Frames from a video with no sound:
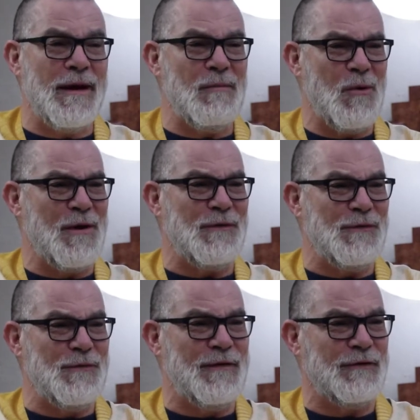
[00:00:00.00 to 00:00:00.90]
anymore to
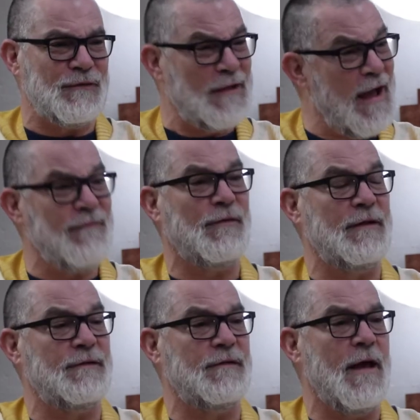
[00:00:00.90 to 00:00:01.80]
do this life,
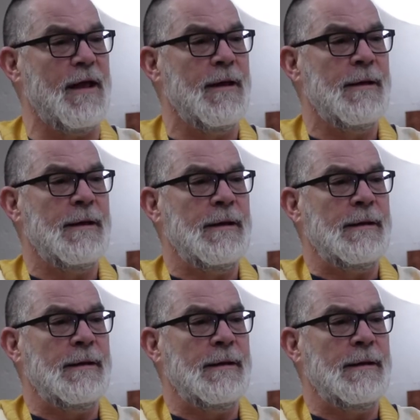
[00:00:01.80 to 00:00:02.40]
let's say,